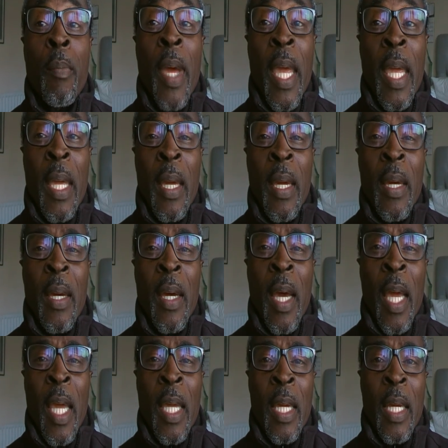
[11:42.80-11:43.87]
make
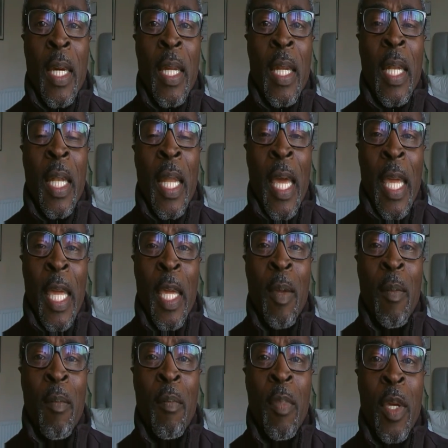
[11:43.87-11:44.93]
a
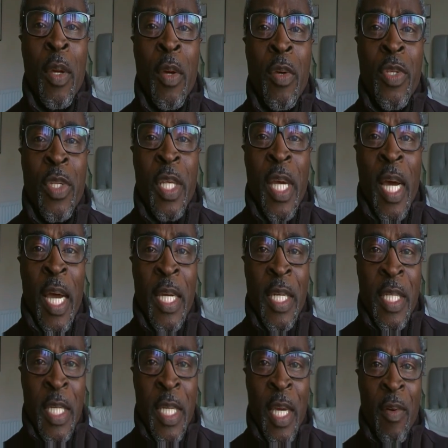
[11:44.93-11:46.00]
claim because the
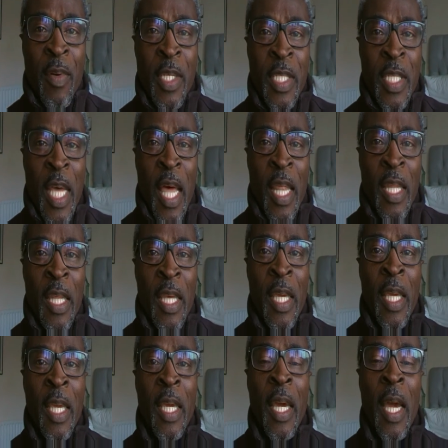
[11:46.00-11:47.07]
idea is that
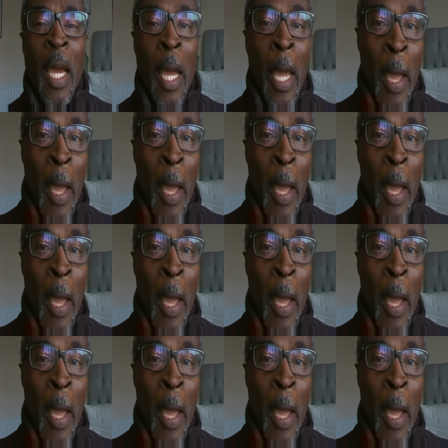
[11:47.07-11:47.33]
the